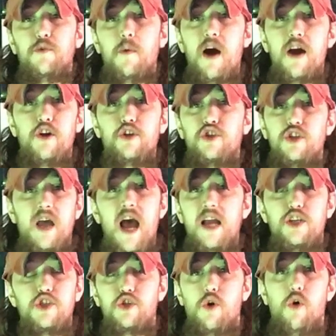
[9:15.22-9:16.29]
want, or I
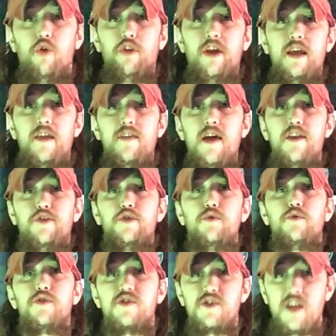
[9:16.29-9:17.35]
just hold it and then do
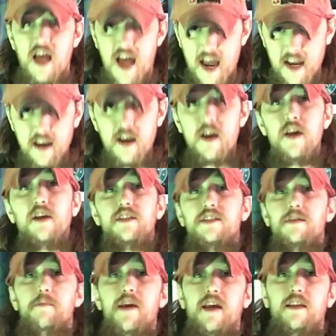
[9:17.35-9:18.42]
the slide
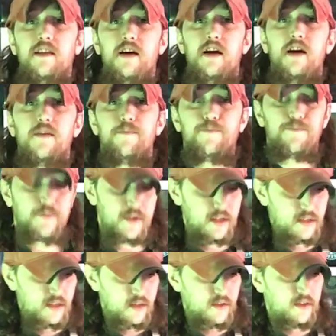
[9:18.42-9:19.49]
to make the
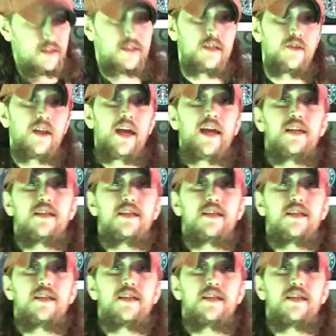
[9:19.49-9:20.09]
delay